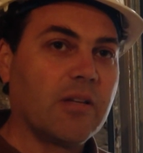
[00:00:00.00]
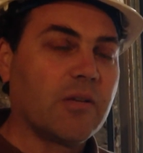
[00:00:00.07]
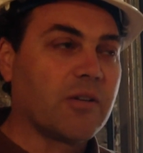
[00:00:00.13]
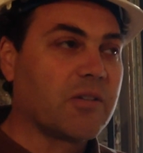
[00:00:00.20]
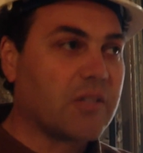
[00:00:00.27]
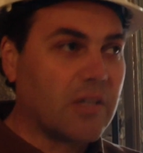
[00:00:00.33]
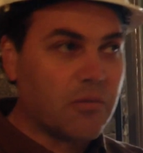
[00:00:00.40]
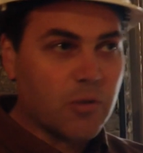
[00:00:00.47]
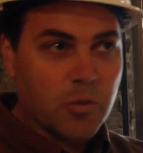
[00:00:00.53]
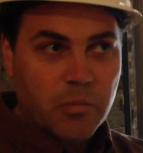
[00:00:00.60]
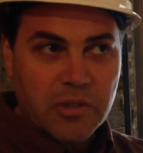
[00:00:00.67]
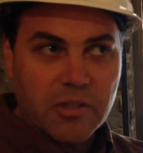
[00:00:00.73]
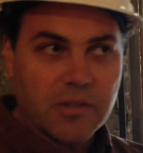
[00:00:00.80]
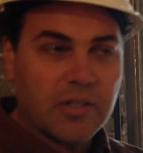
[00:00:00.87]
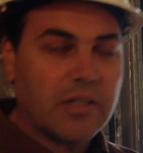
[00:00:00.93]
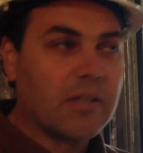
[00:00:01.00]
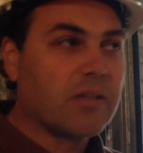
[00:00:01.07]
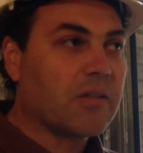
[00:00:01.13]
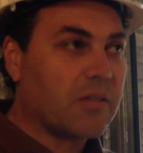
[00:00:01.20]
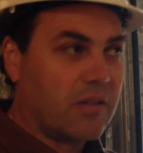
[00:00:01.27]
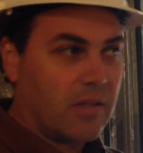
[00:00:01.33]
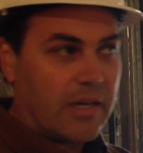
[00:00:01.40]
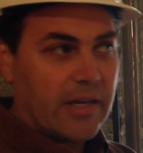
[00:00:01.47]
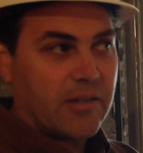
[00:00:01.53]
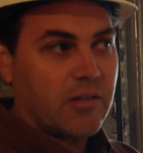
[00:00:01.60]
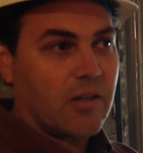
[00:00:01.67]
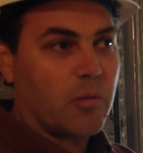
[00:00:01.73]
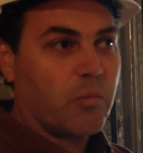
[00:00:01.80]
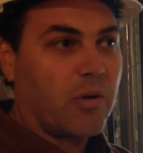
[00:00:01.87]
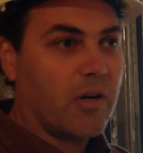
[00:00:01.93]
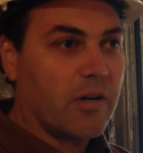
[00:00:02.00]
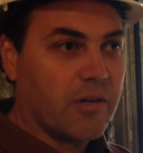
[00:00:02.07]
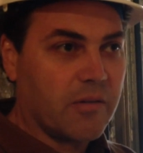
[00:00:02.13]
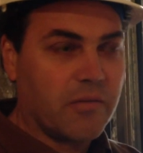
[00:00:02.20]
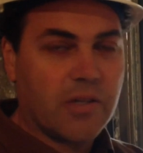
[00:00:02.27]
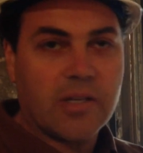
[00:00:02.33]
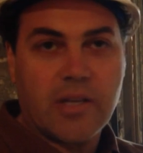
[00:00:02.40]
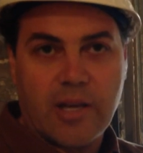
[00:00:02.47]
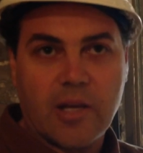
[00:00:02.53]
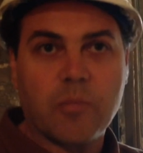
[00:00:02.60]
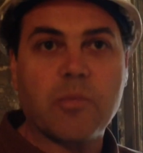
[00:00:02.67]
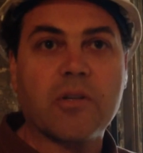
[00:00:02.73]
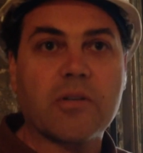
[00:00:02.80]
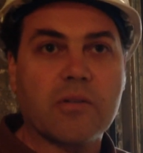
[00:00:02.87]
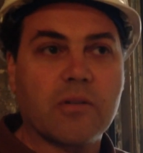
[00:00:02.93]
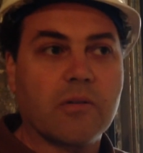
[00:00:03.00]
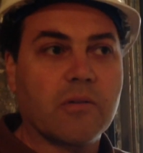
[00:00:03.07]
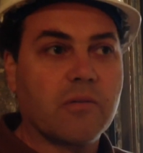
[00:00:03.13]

There are several buildings that are part of the campus